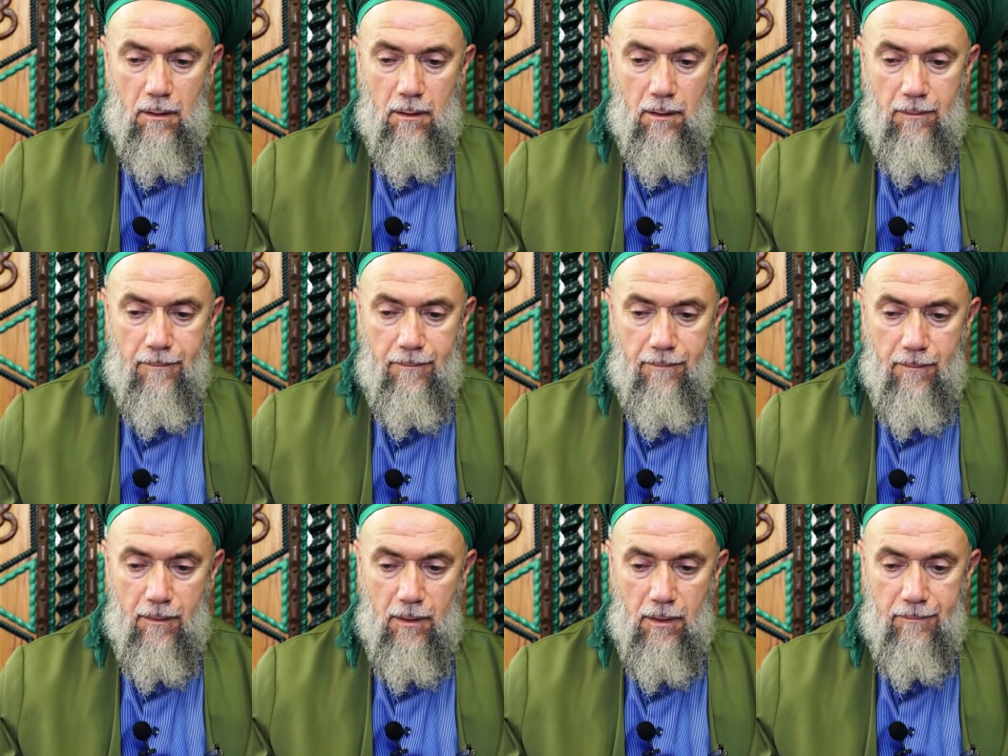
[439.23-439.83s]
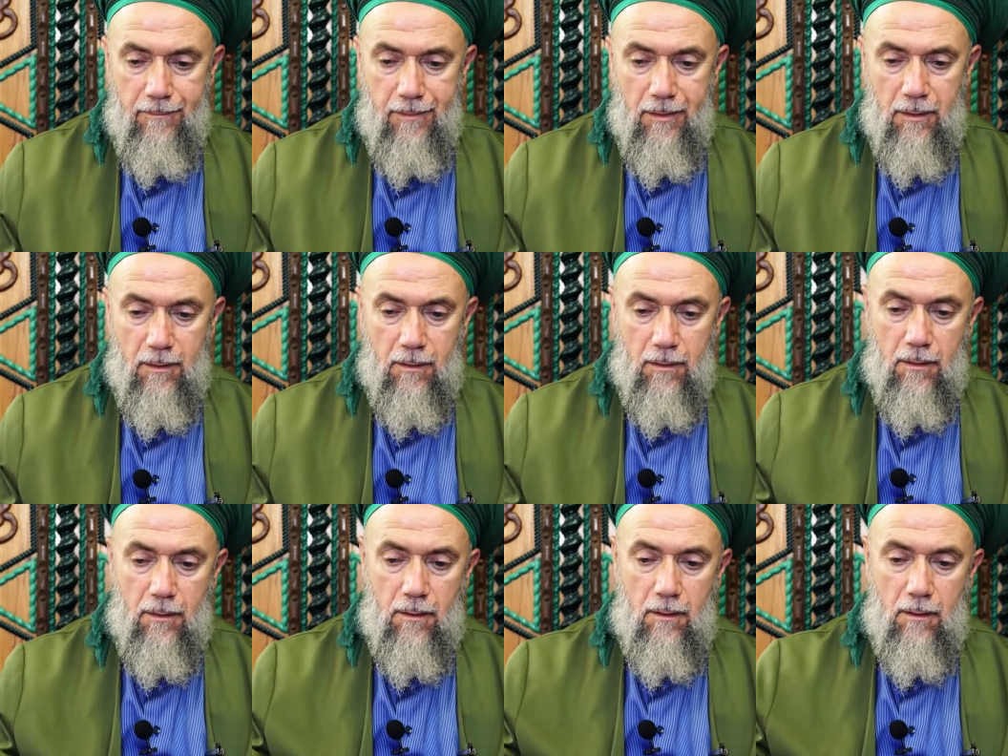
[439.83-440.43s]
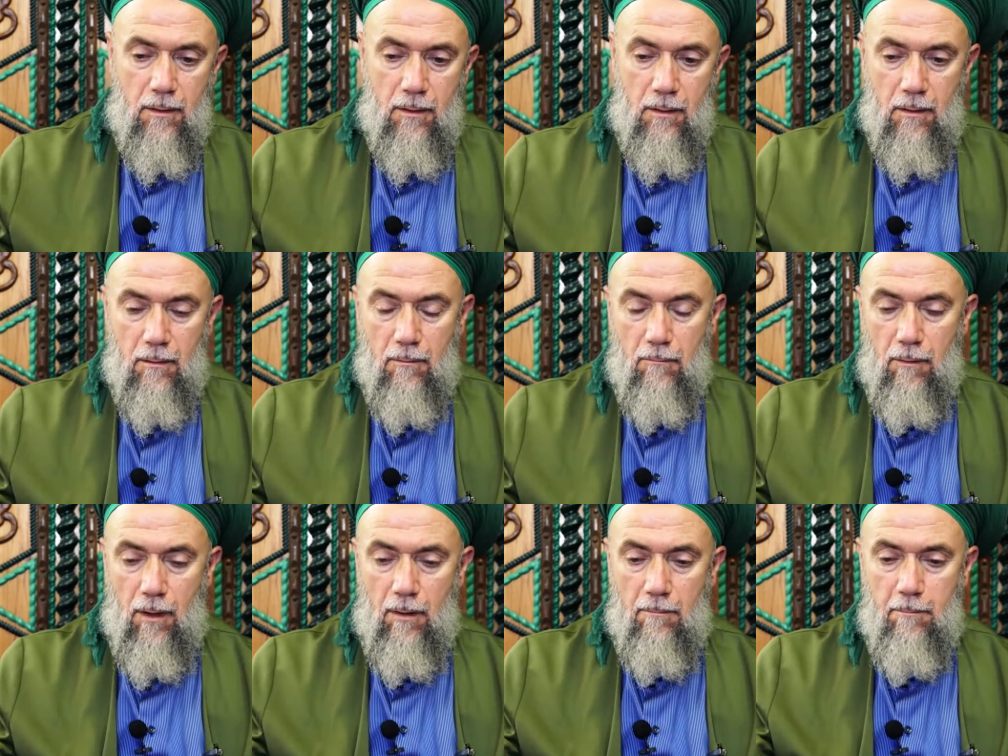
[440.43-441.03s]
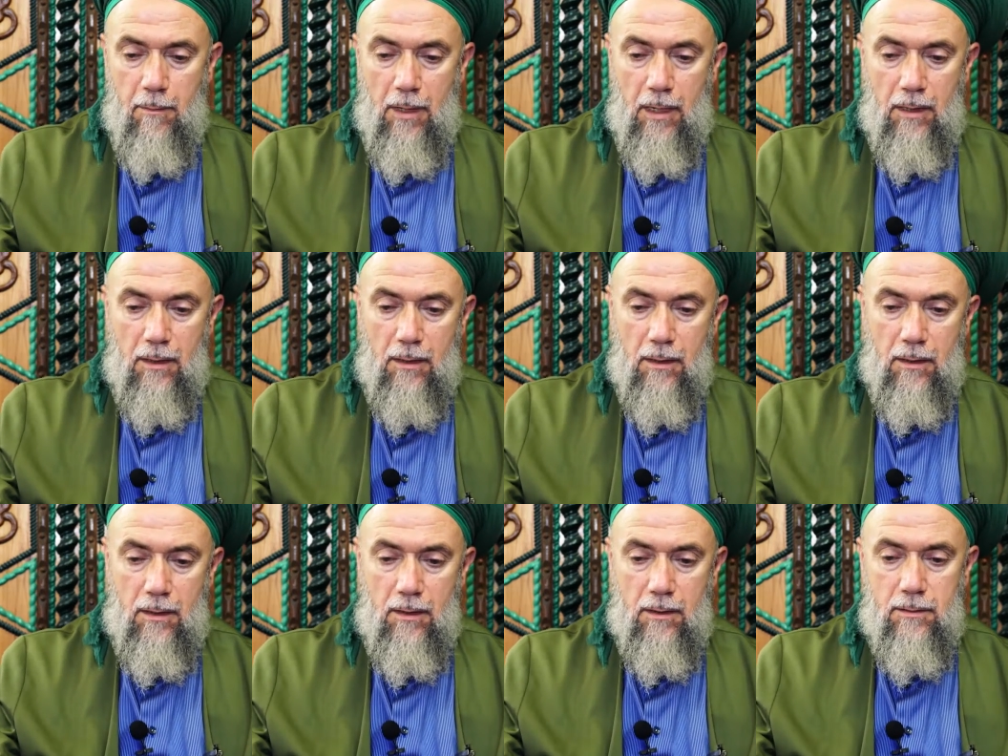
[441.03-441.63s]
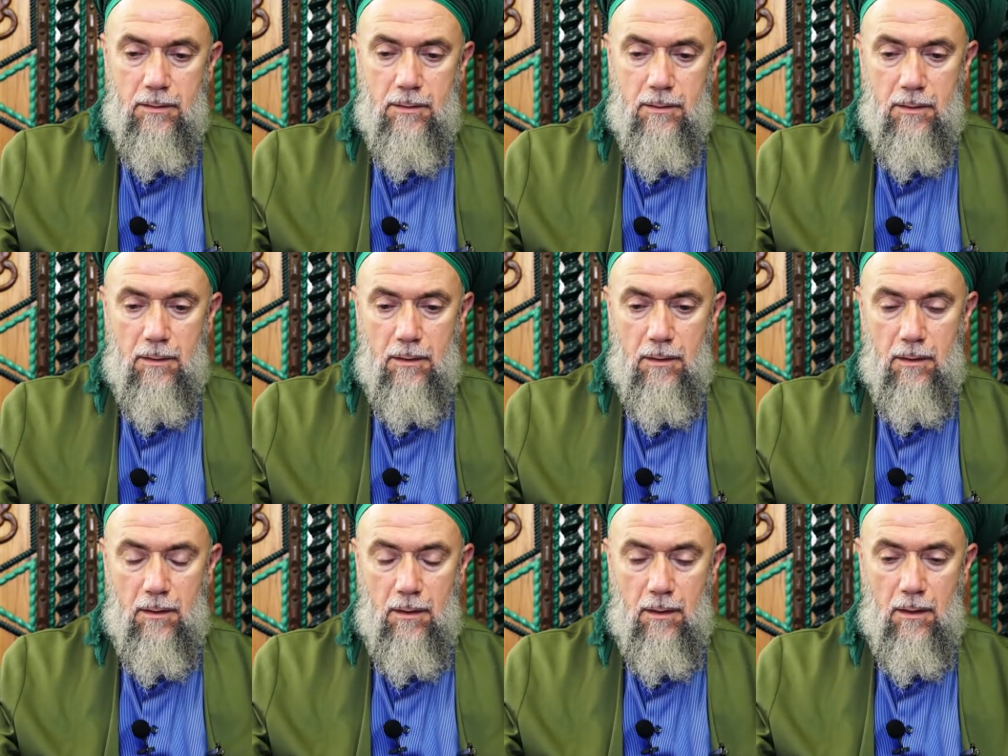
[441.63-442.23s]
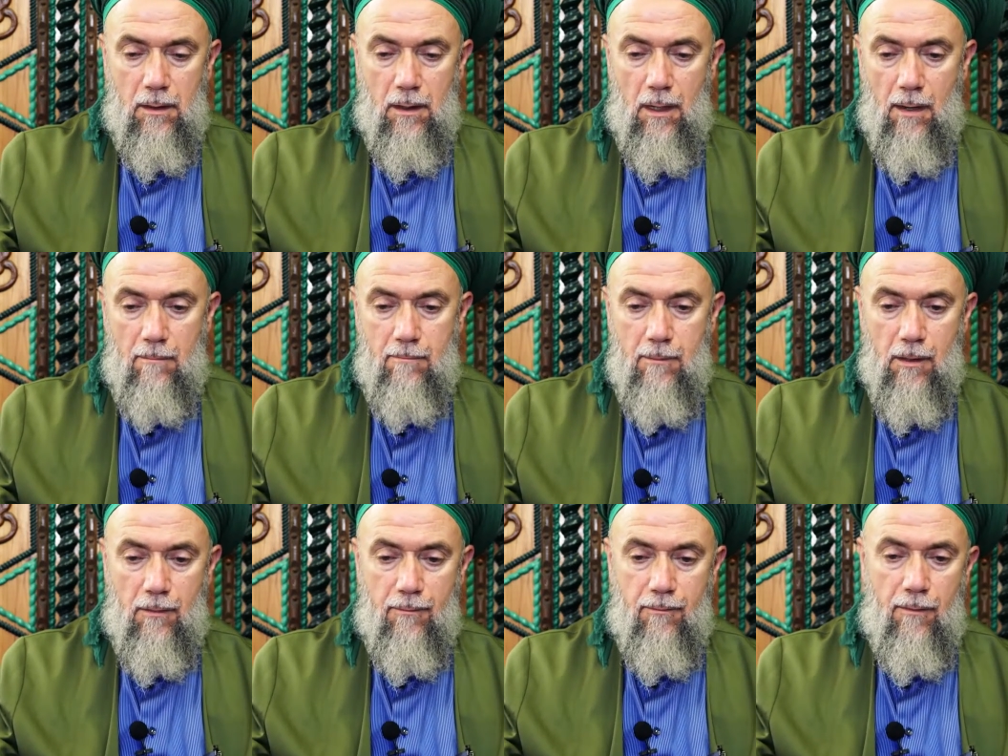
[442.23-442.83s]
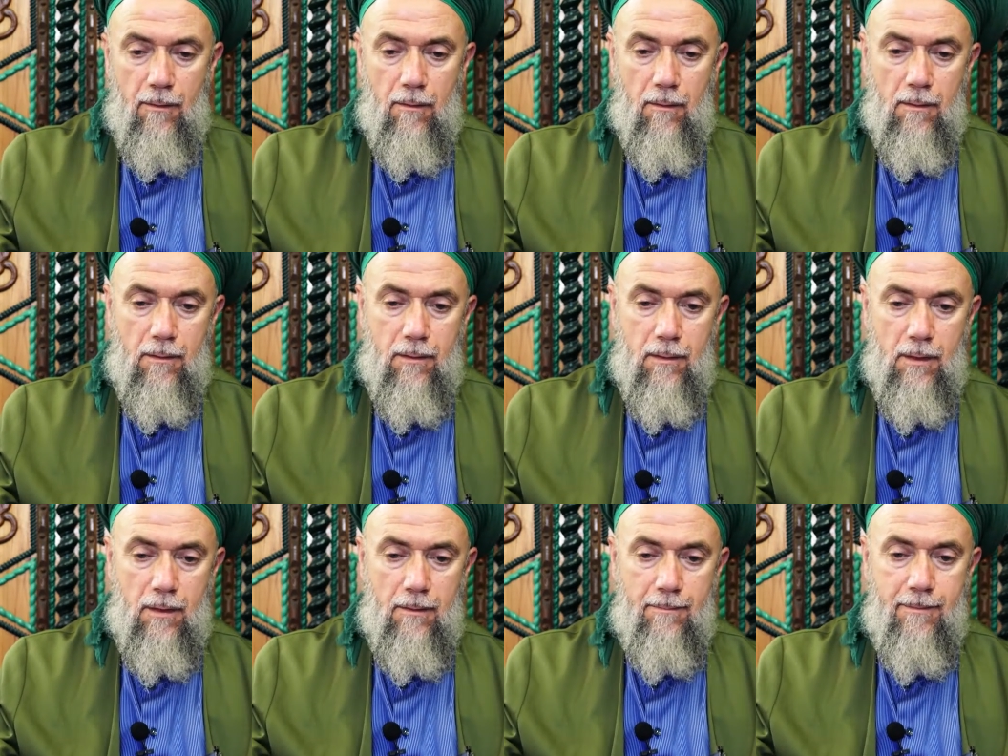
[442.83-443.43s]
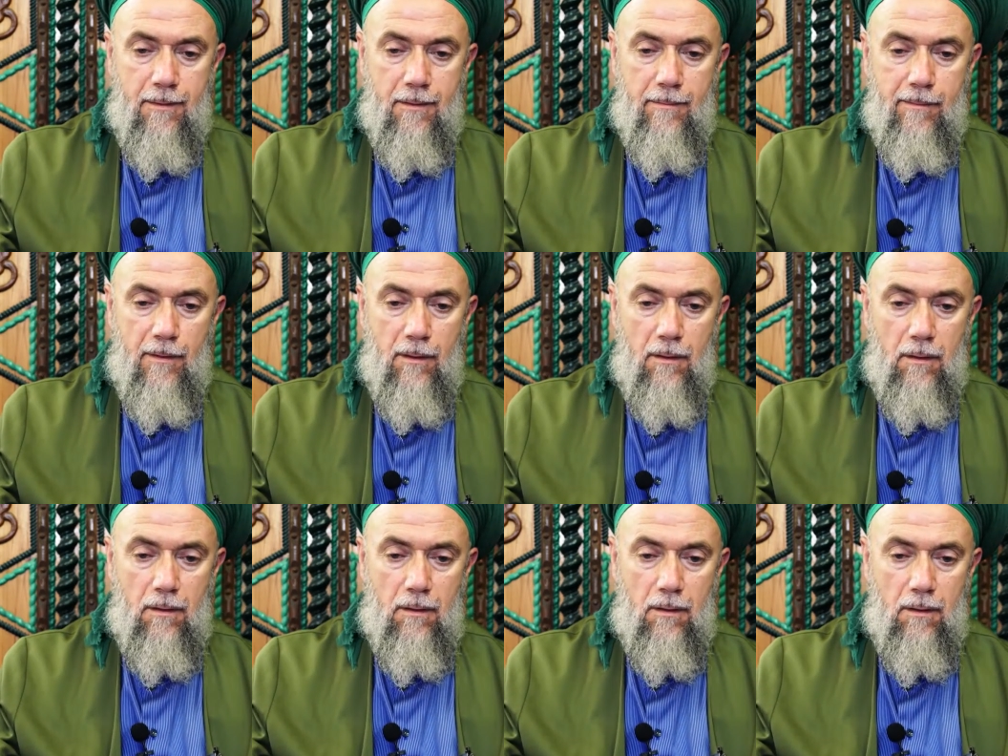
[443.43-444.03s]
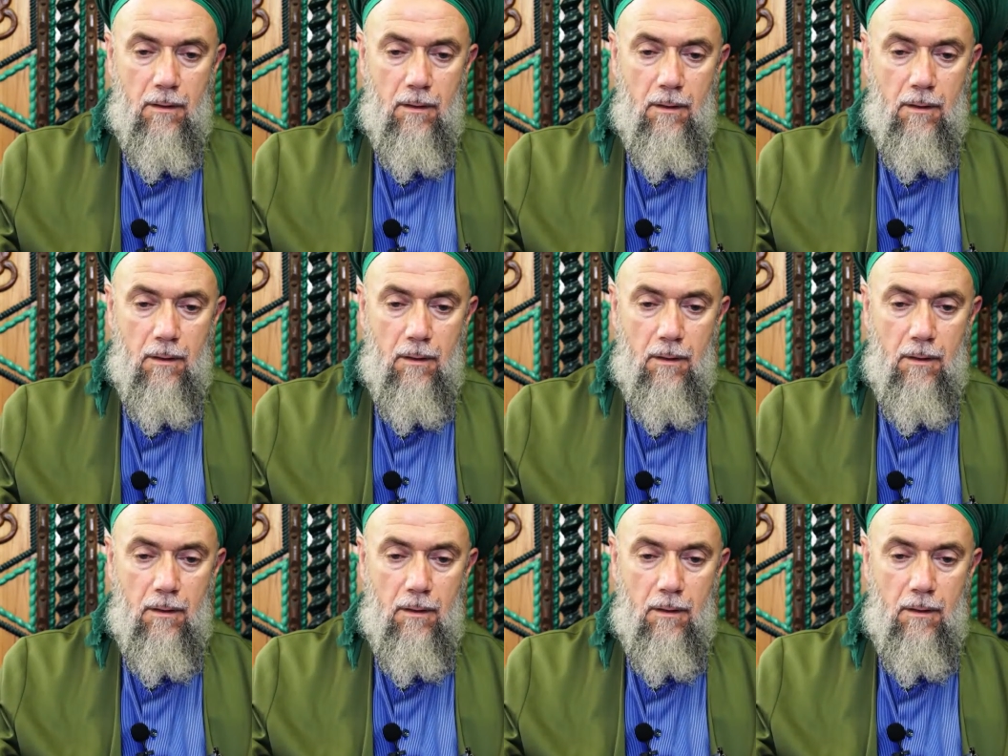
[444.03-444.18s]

if even one man is amir for three people,